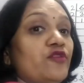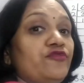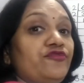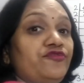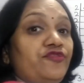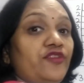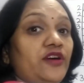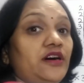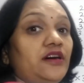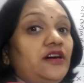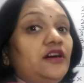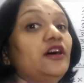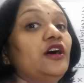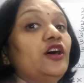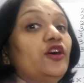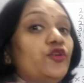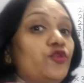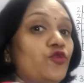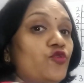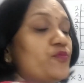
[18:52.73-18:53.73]
of a
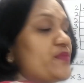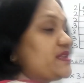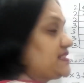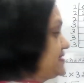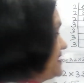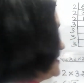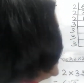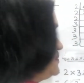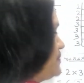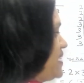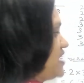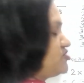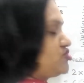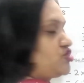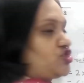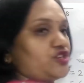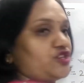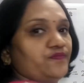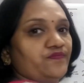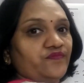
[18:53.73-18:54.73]
room is this
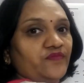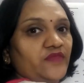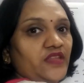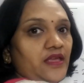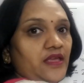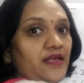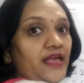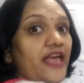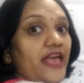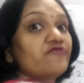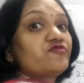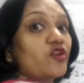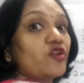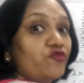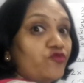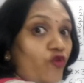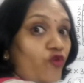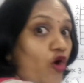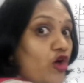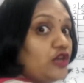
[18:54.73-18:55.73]
much. If the
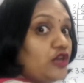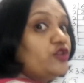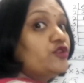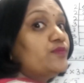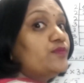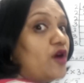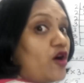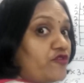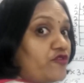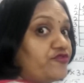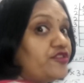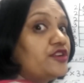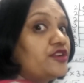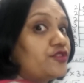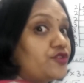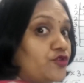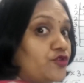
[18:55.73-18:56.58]
volume of a